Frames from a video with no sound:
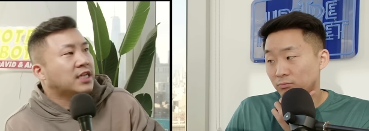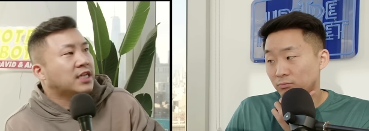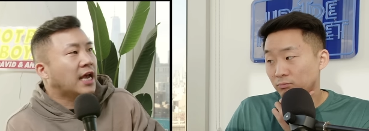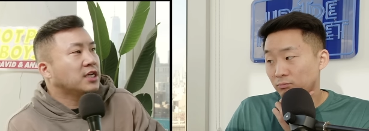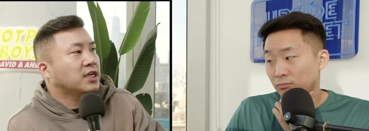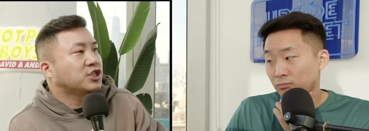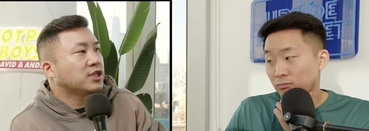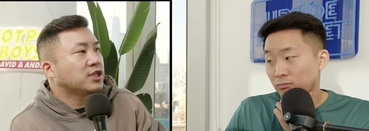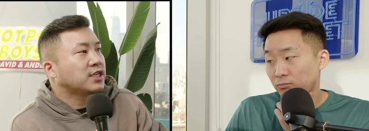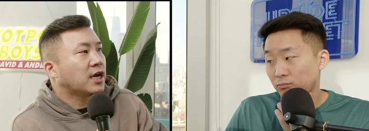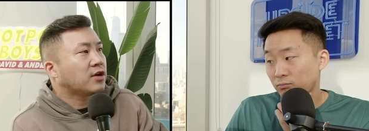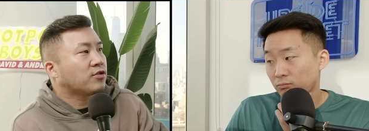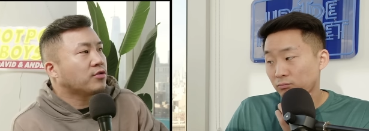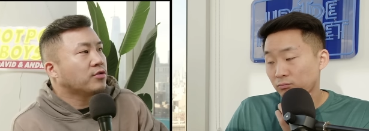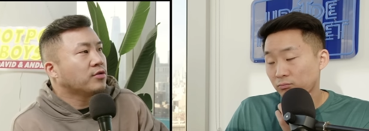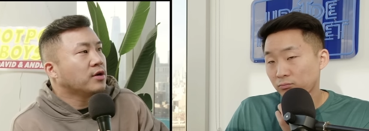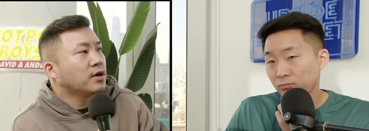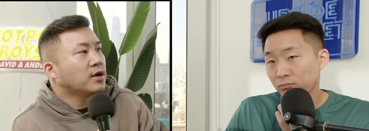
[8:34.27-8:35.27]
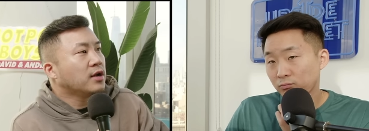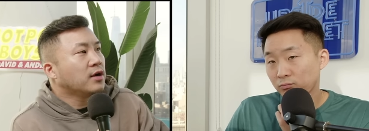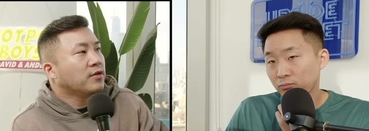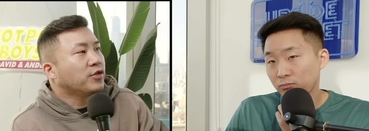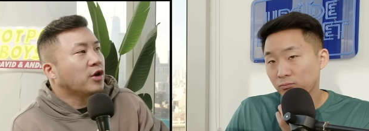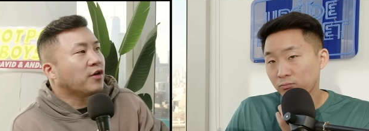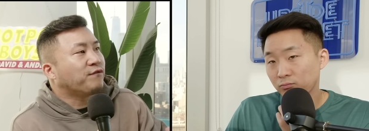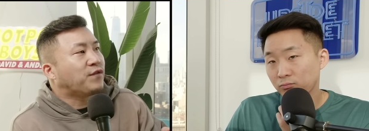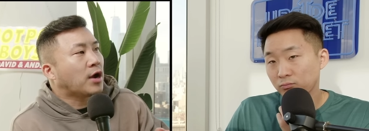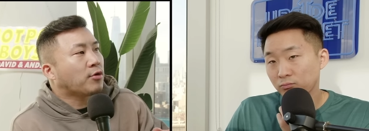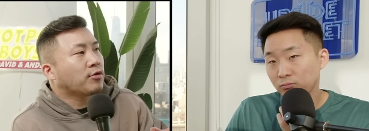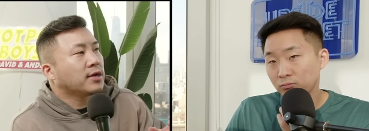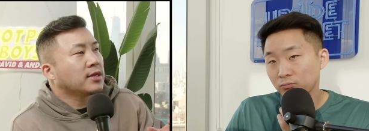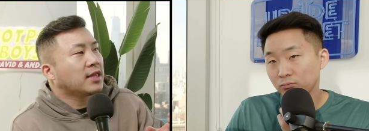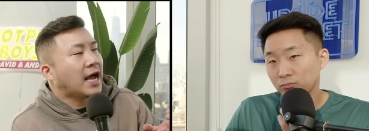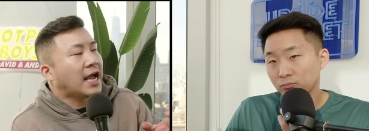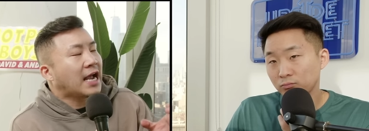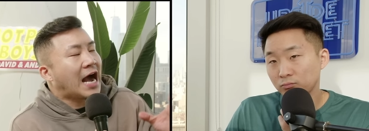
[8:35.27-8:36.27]
Speaker 1: Asians, Andrew, they're very
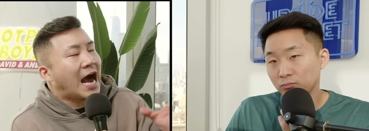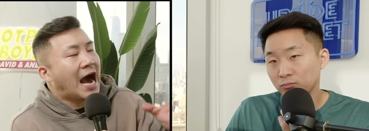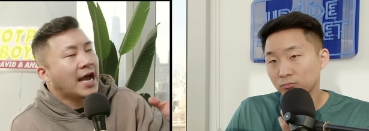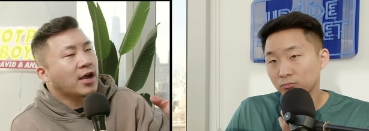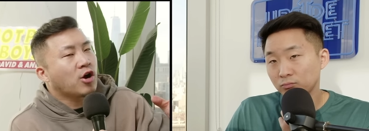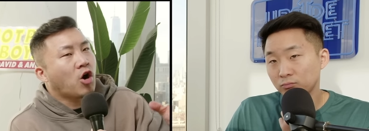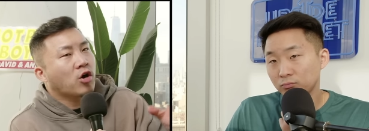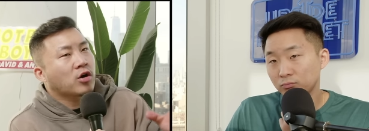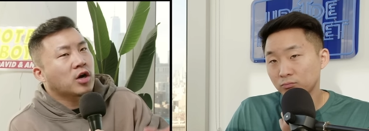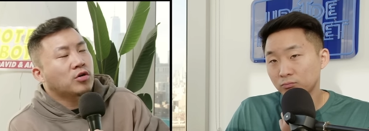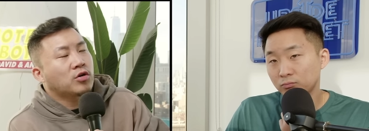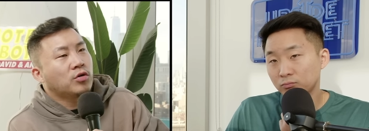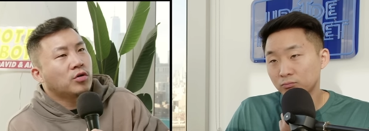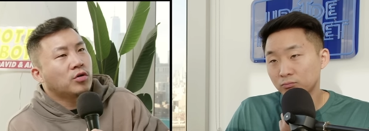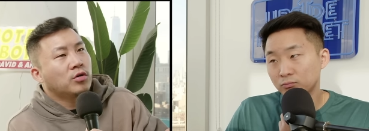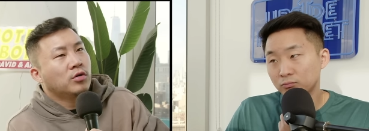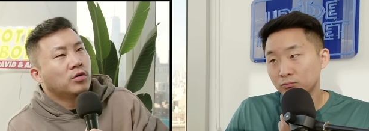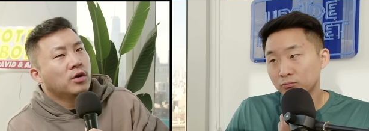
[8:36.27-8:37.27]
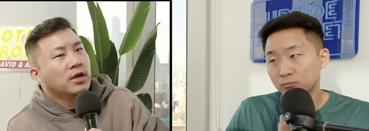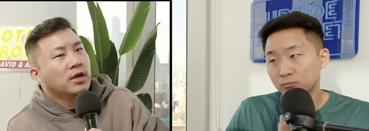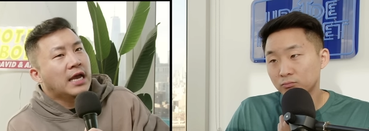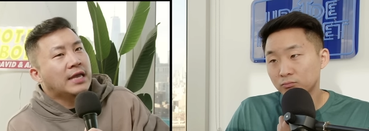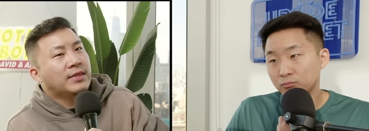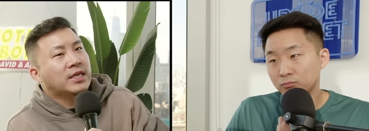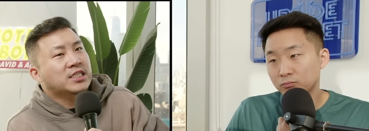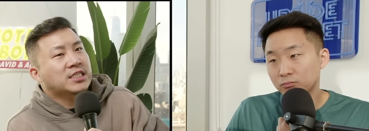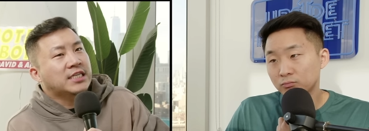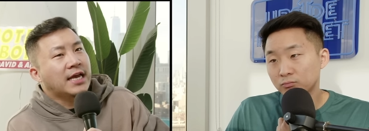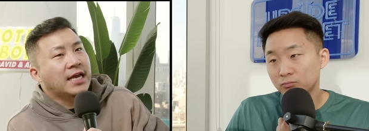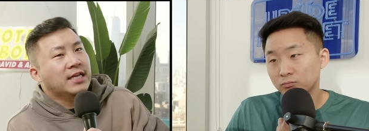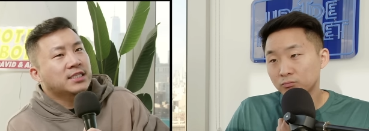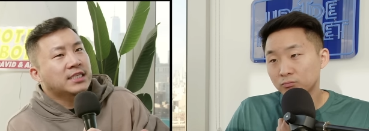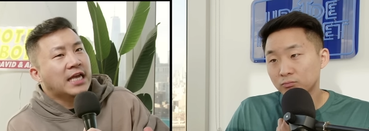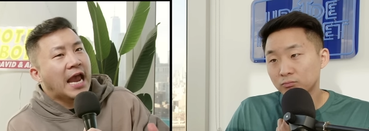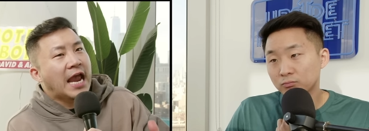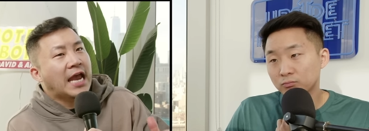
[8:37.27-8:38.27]
like hierarchical in the
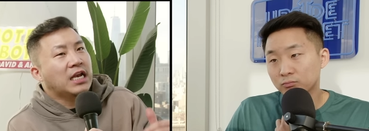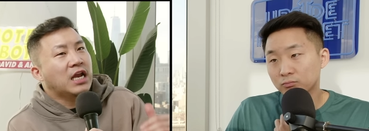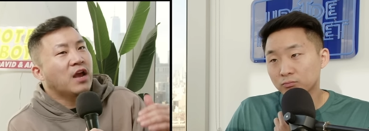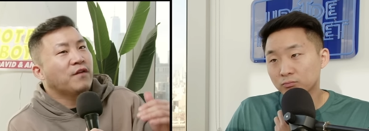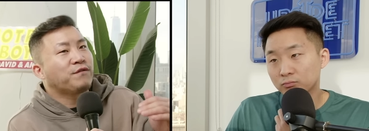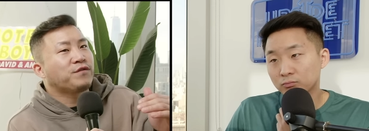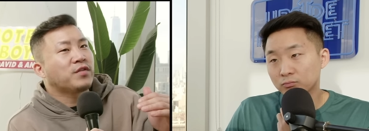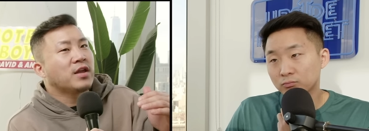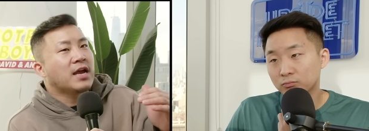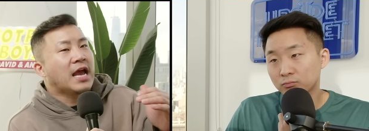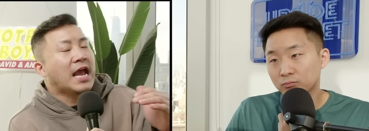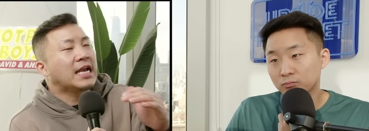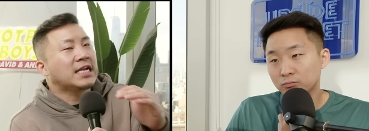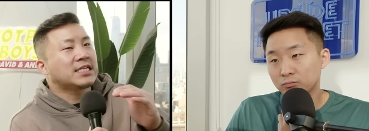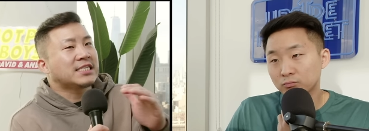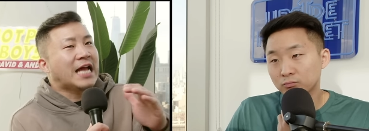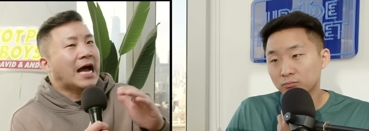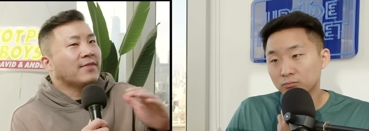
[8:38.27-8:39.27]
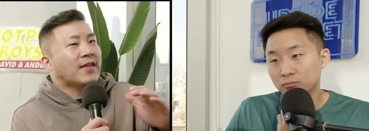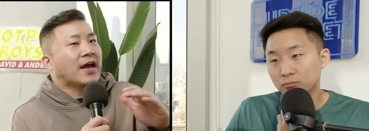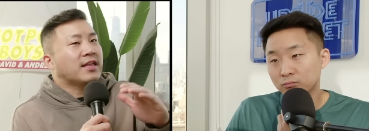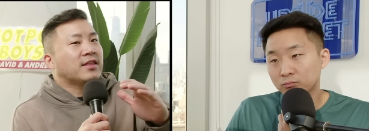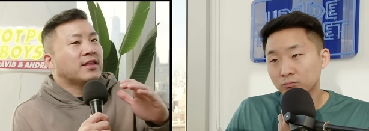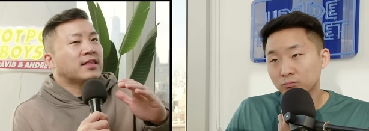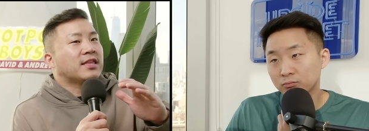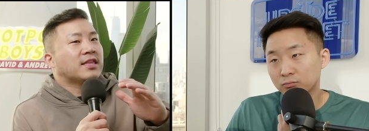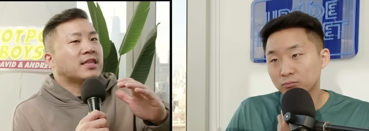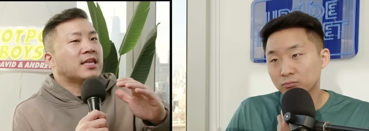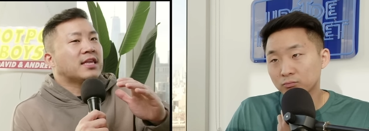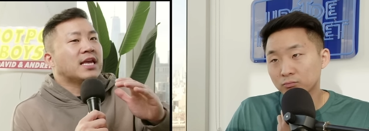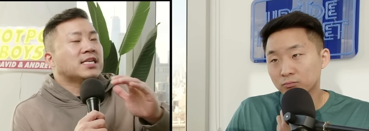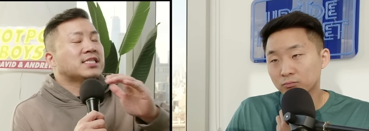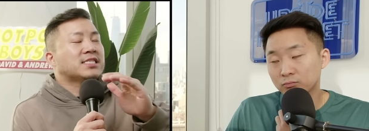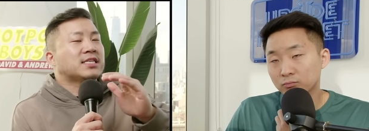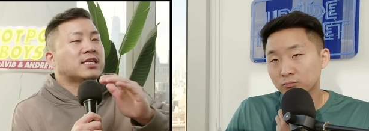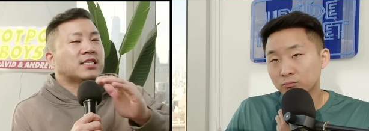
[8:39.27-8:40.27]
sense, and if and it's not like
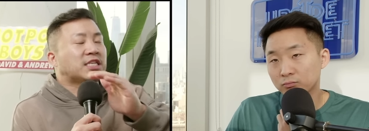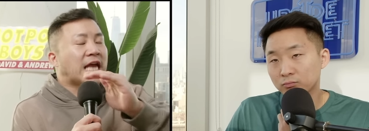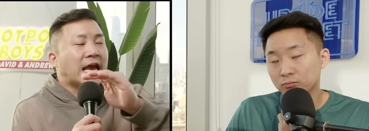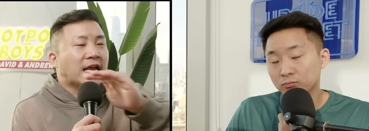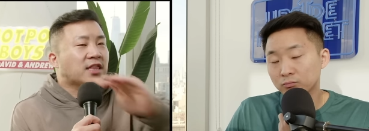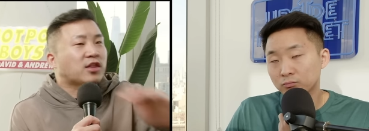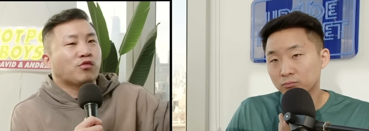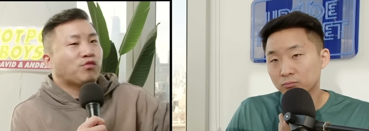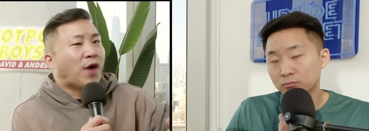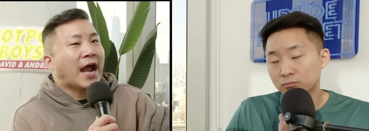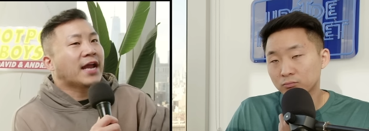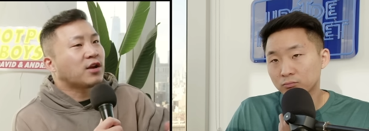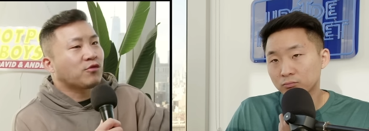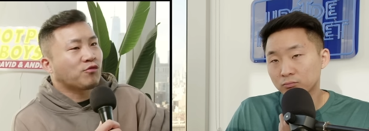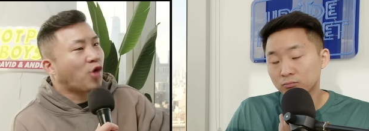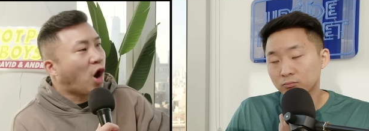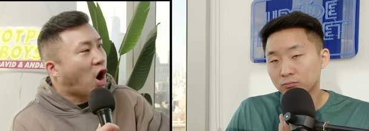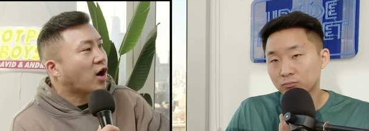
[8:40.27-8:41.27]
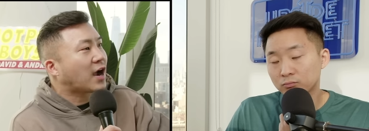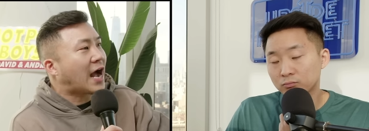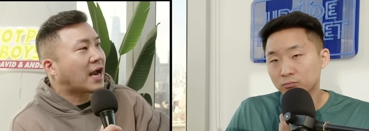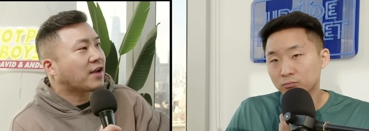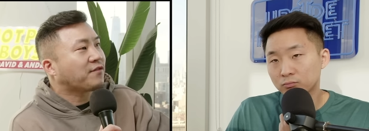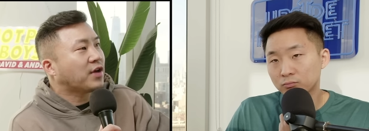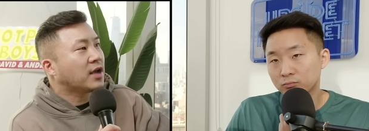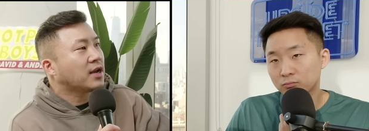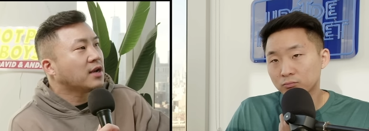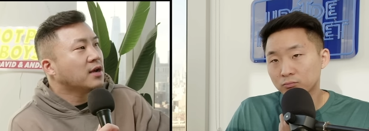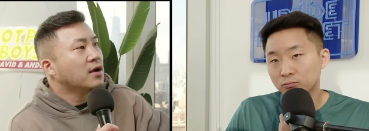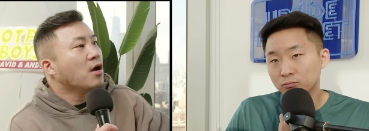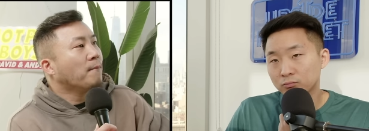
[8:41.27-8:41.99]
it's take the right and wrong out of it.